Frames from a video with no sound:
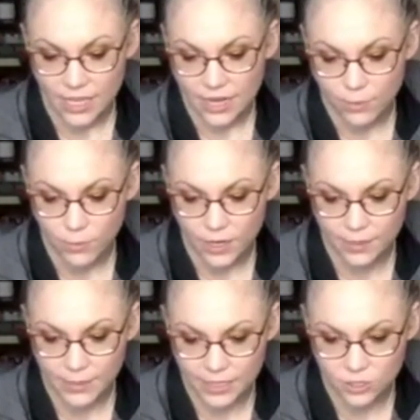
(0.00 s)
I want to
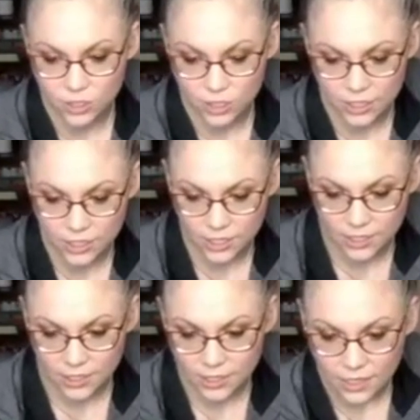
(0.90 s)
make sure,
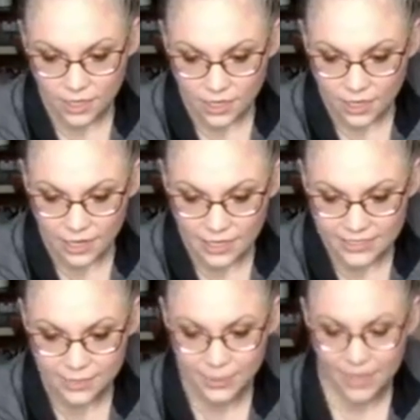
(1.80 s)
I
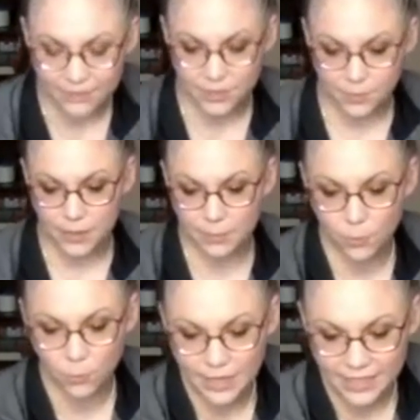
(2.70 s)
see we have some people
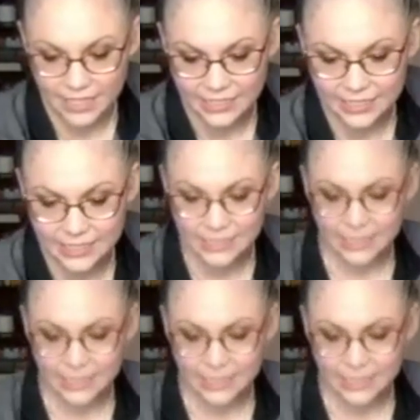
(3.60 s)
with us.